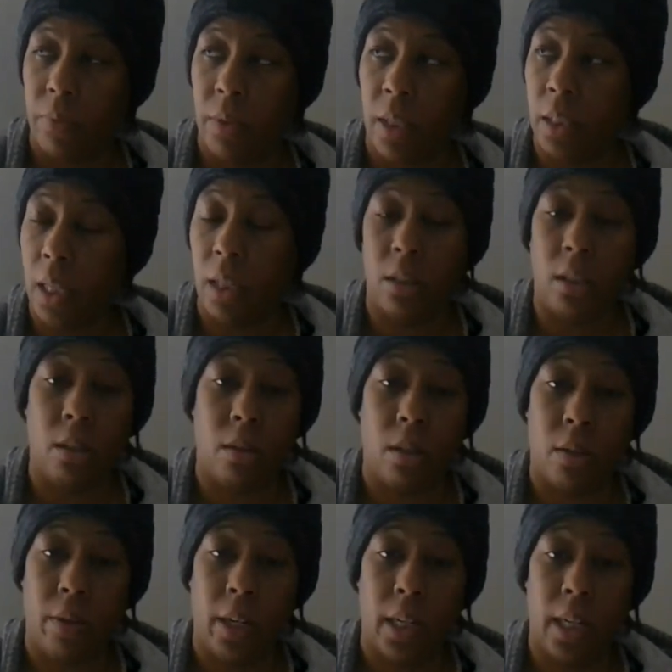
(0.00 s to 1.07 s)
That sounds so good
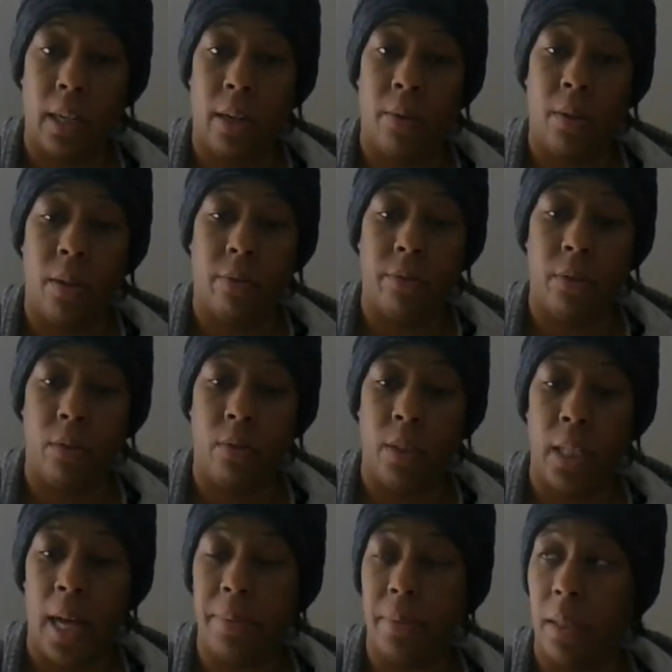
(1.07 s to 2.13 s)
right now. I want a food
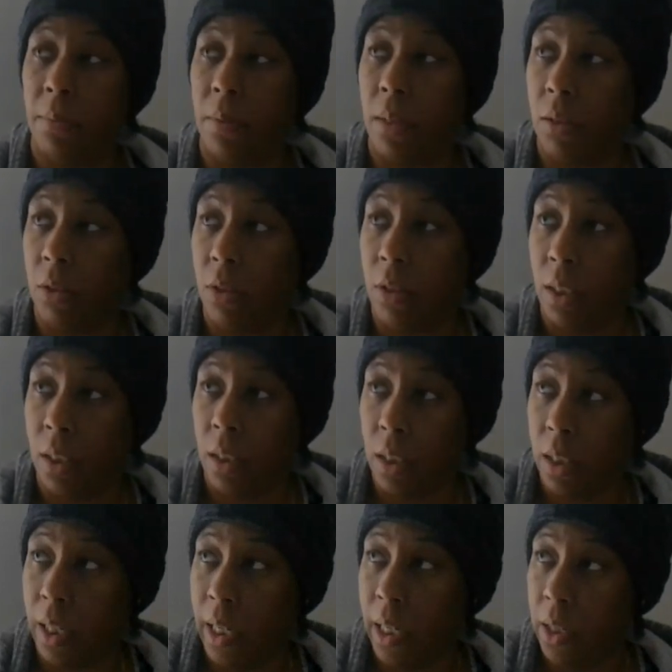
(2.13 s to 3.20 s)
relapse. I'm so stressed and
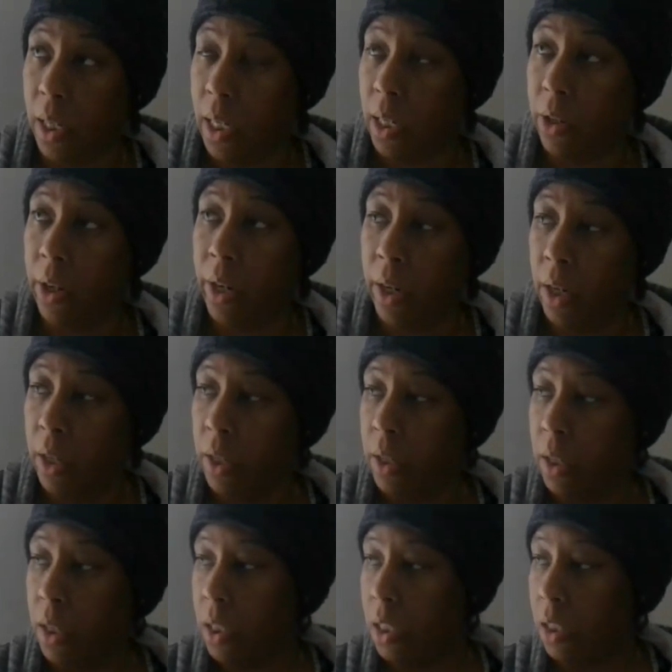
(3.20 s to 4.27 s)
tired and angry,
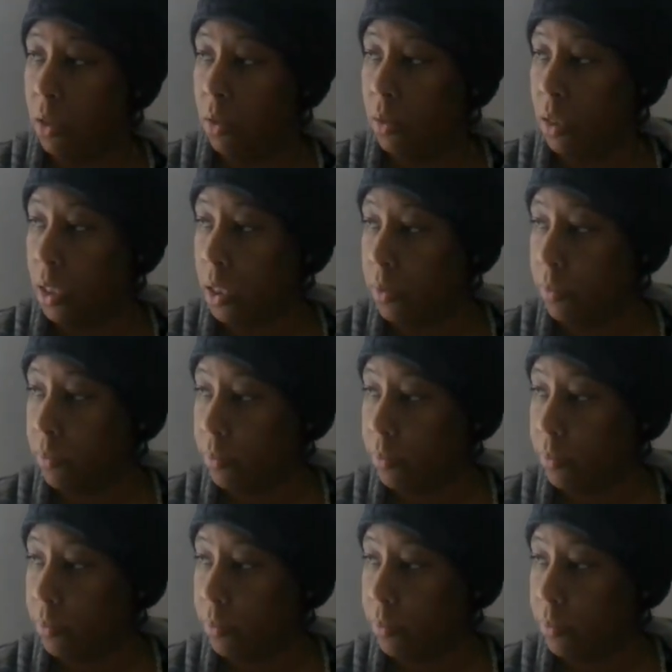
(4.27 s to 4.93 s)
and lonely.